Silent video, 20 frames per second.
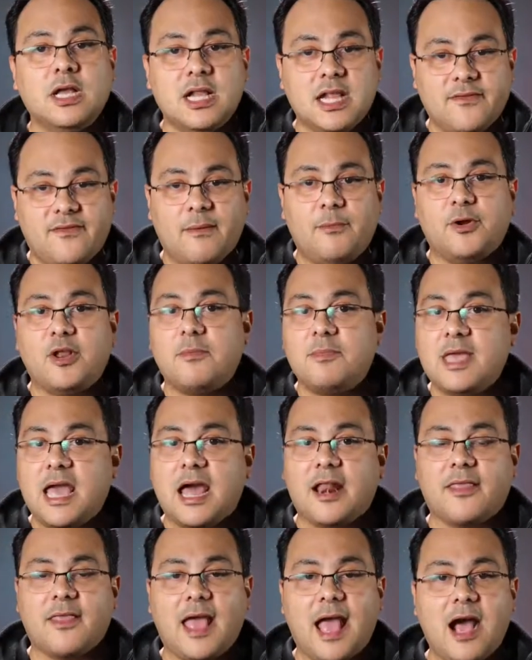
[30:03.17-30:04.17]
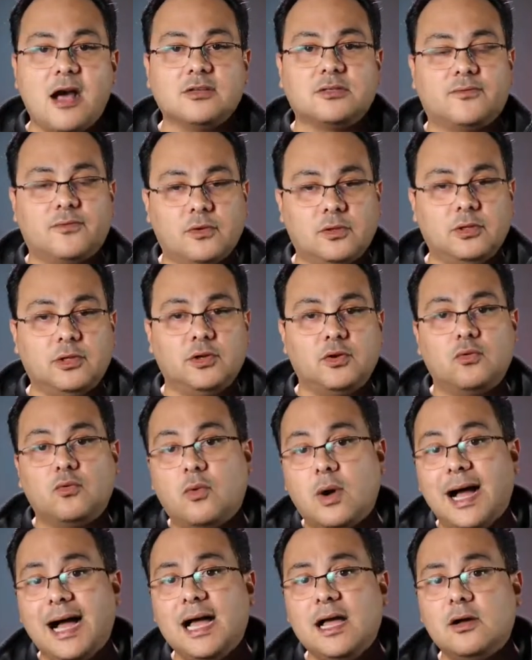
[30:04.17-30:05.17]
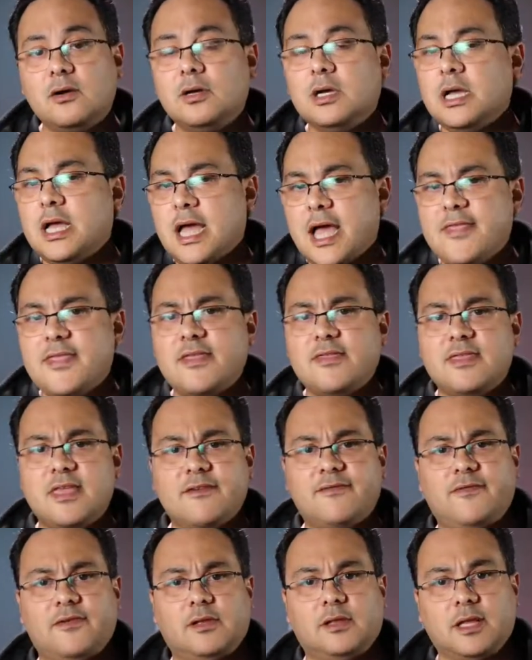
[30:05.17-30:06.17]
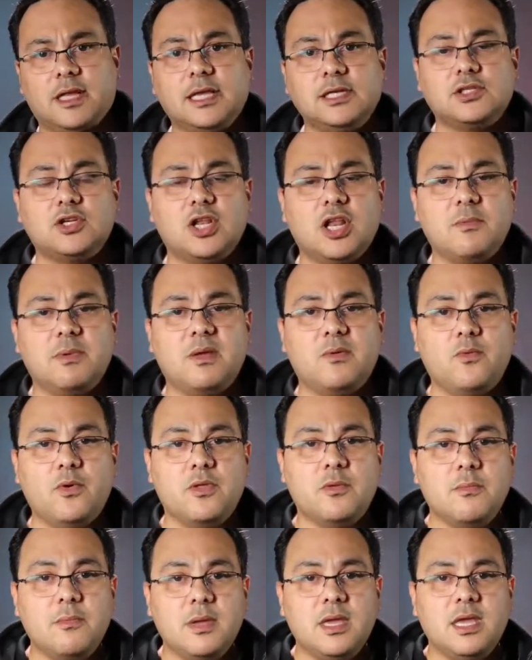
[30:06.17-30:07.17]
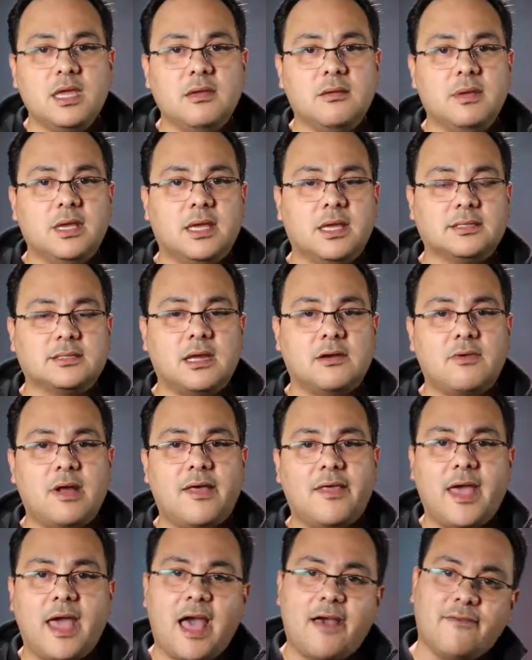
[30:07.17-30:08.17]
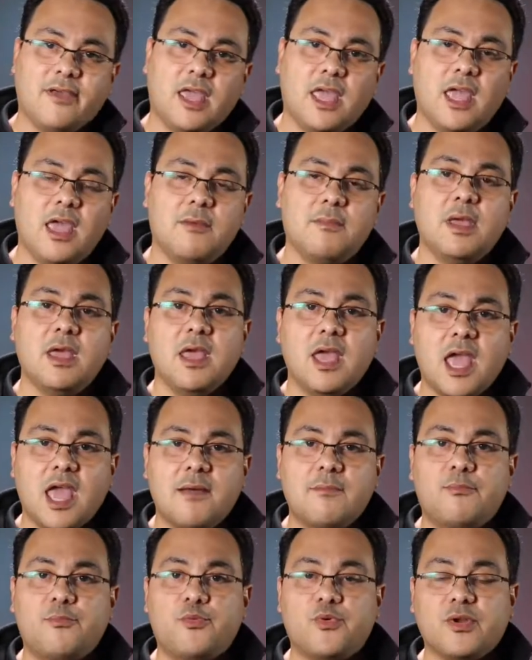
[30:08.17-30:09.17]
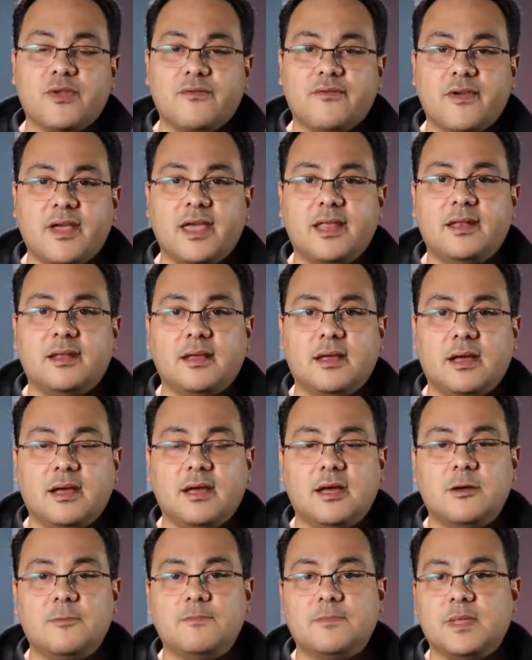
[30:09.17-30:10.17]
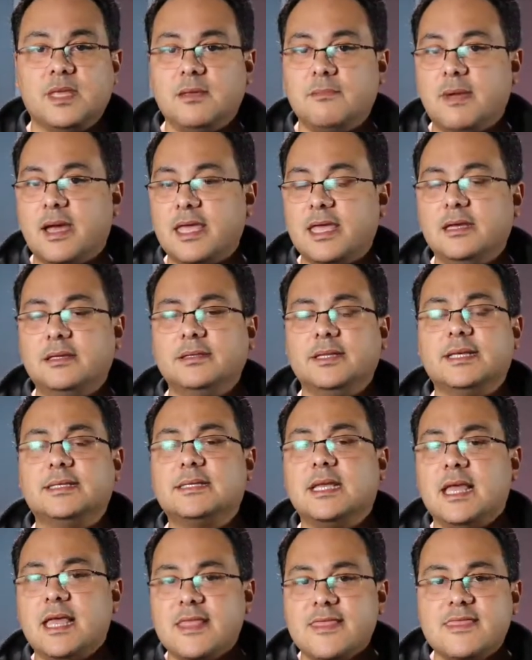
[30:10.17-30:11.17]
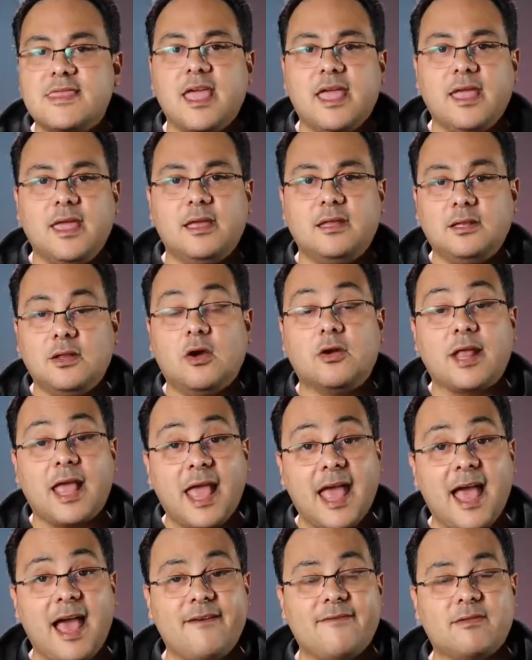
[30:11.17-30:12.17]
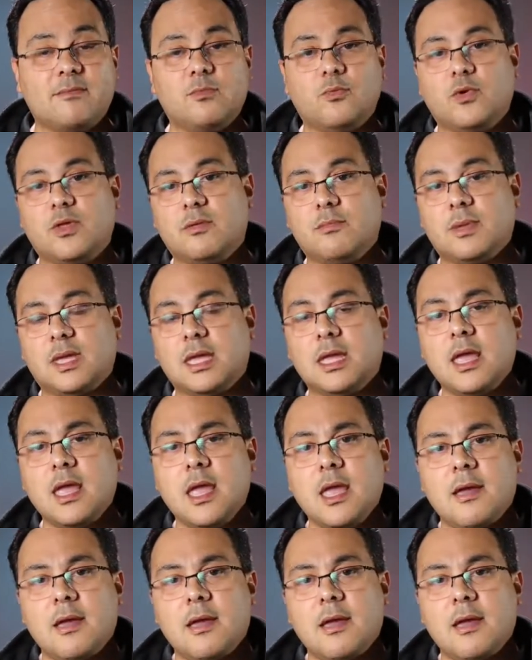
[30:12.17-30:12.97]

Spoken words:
If I'm going to be out of the house for a little while, and then definitely he's going to be with me because I'd rather have him and prevent my illness than not having with me.